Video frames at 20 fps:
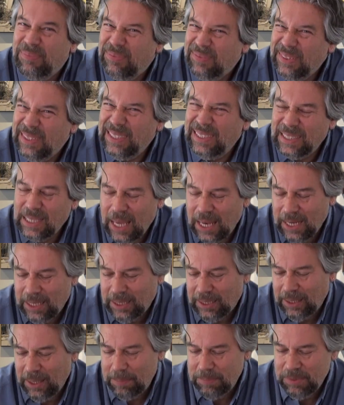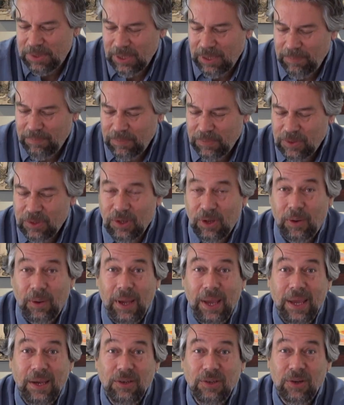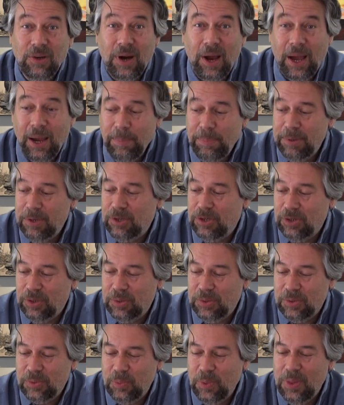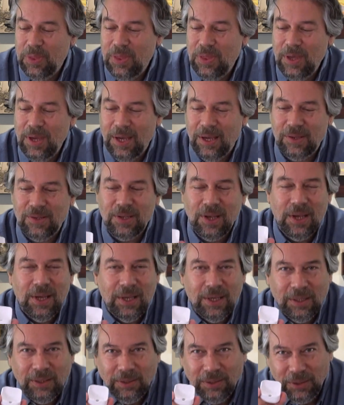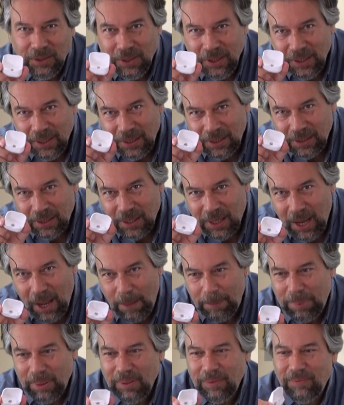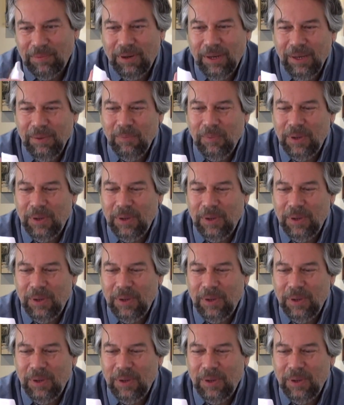And that's kind of clumsy. So enter HyperJuice with this little cup, right?